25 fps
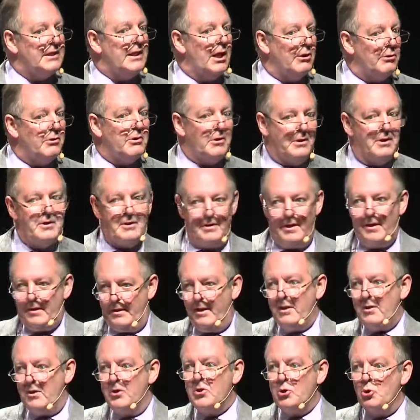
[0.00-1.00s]
Now,
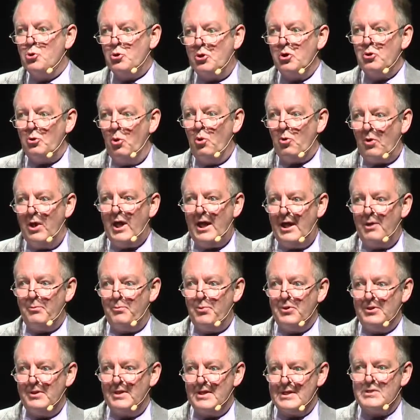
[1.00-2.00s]
you can all
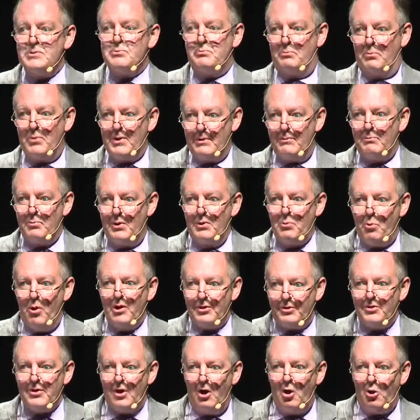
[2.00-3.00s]
help in this. We, we
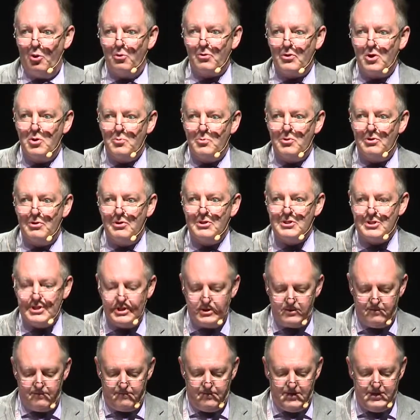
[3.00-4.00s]
want the whole
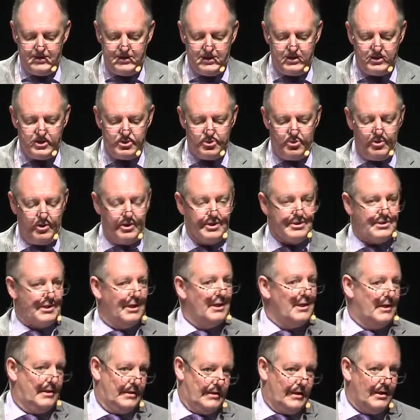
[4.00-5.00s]
community to feed into us.
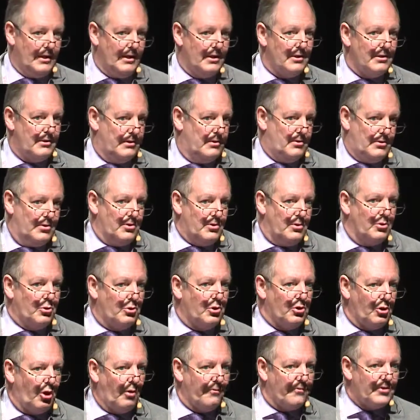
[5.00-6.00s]

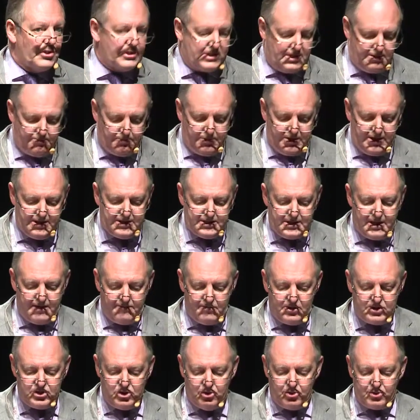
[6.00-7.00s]
You can obviously please
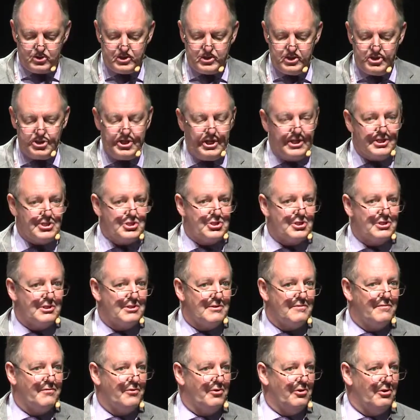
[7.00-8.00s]
give us your
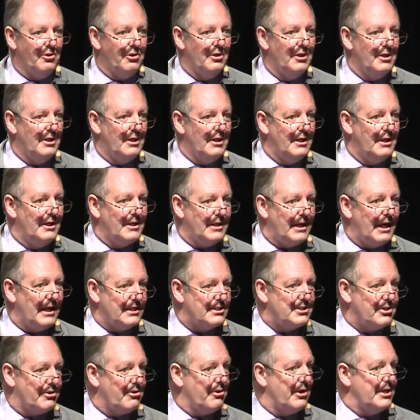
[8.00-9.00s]
suggestions for
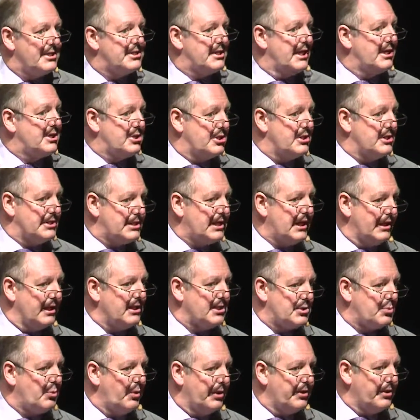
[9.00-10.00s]
categorization.
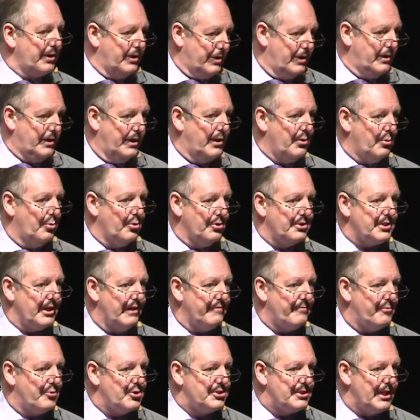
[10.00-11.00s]
Tell us whether what
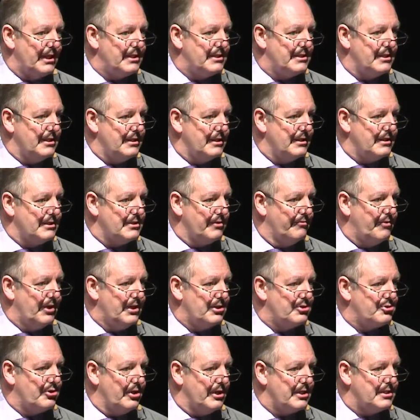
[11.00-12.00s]
I presented is of
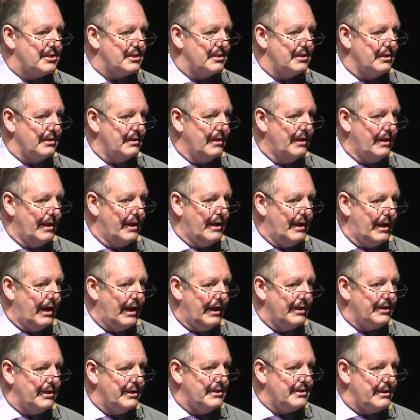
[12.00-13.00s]
interest and,
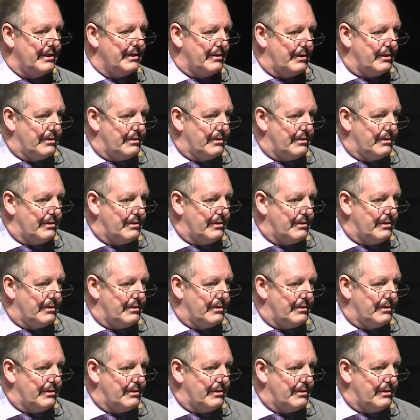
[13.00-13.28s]
and is,